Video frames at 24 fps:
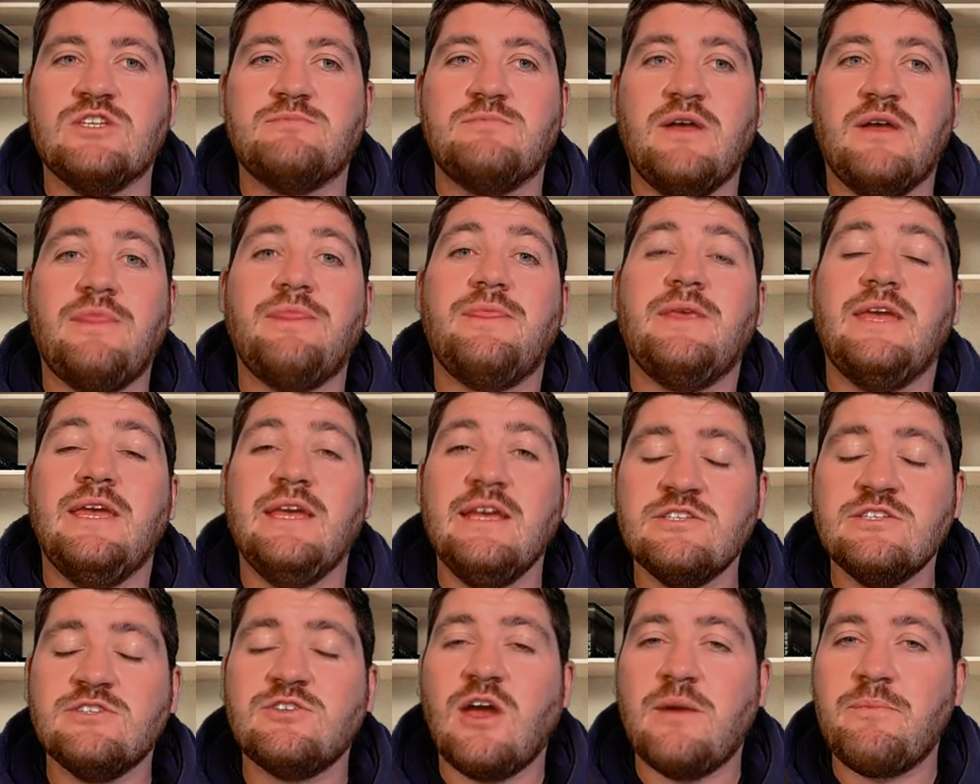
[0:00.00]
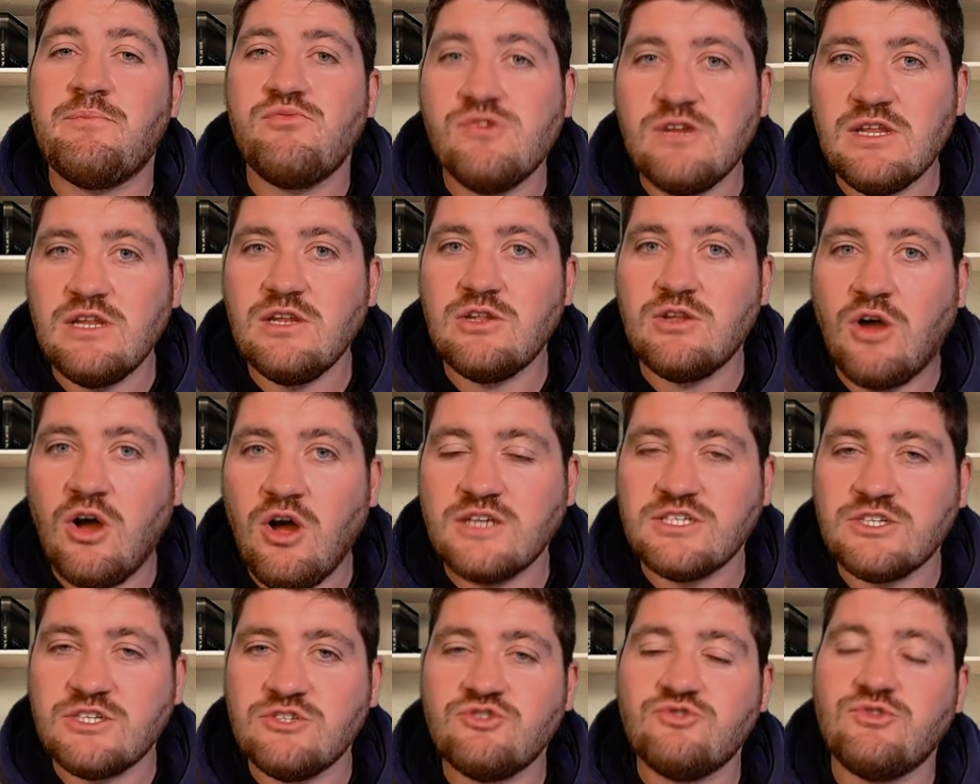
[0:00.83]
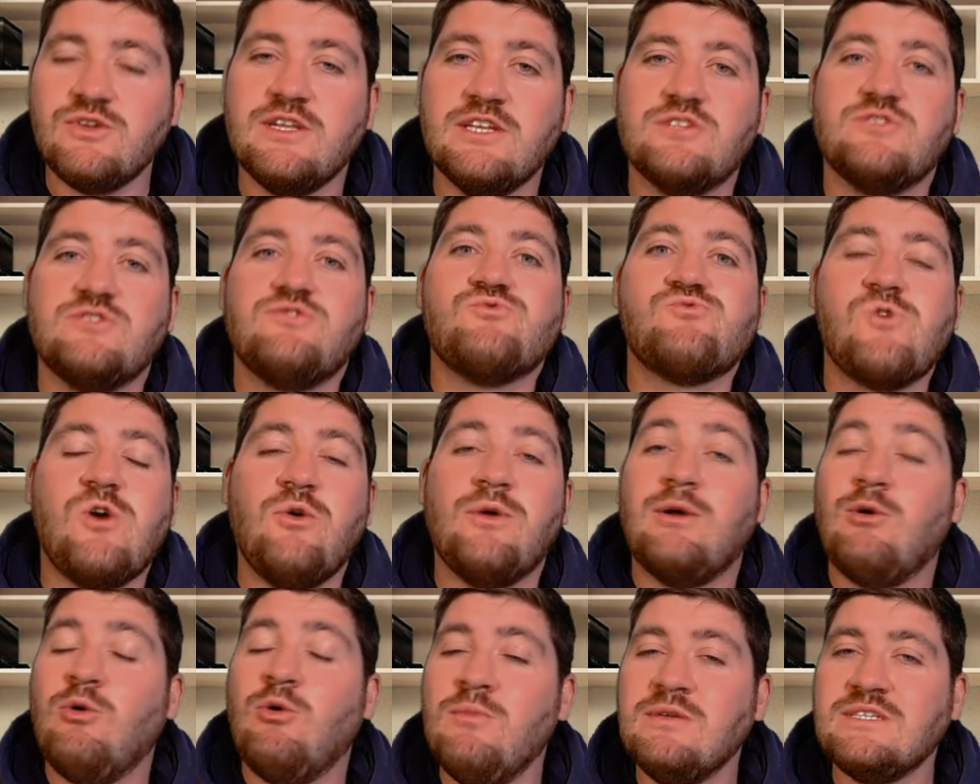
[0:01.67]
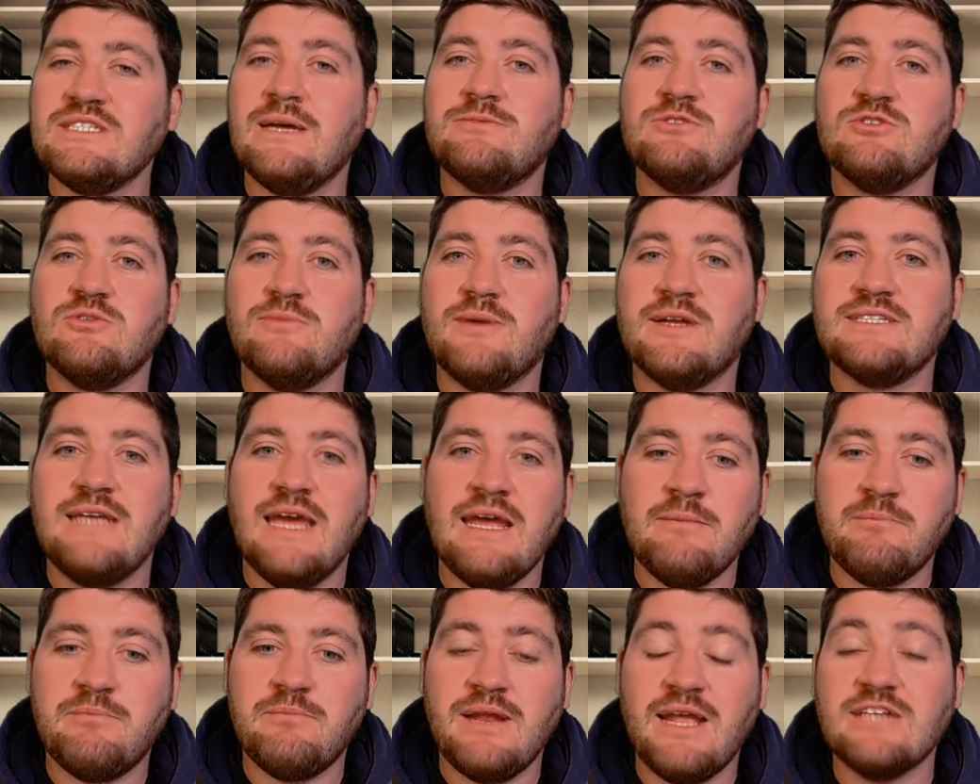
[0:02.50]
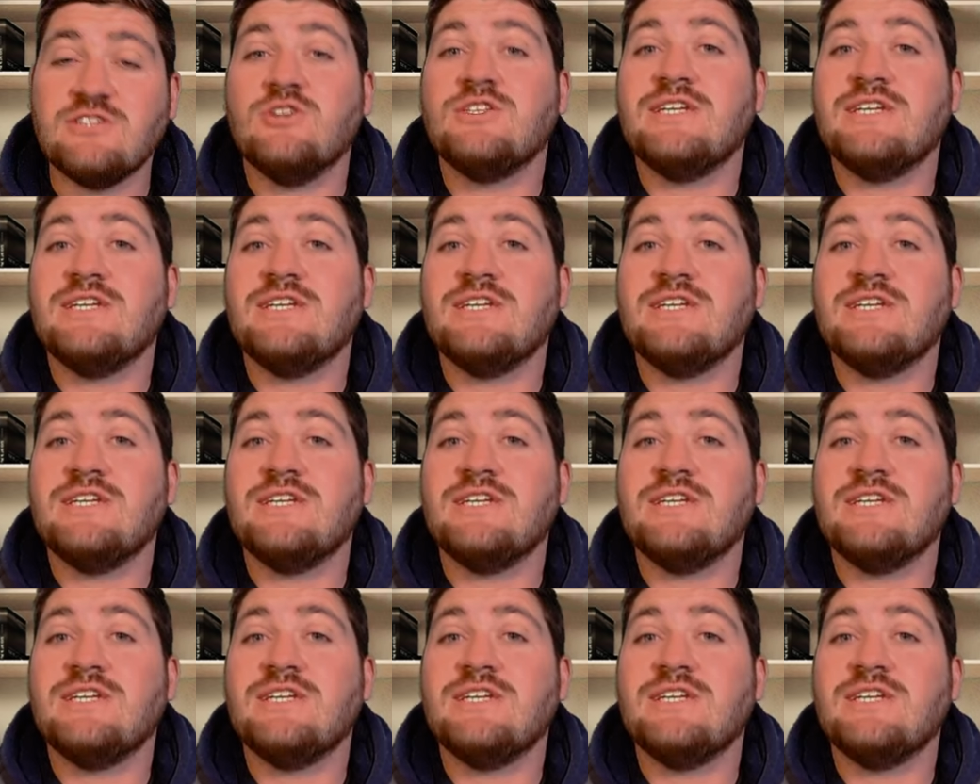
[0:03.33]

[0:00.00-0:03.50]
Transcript: but there is a pretty large injury list growing, almost up to about 10 players.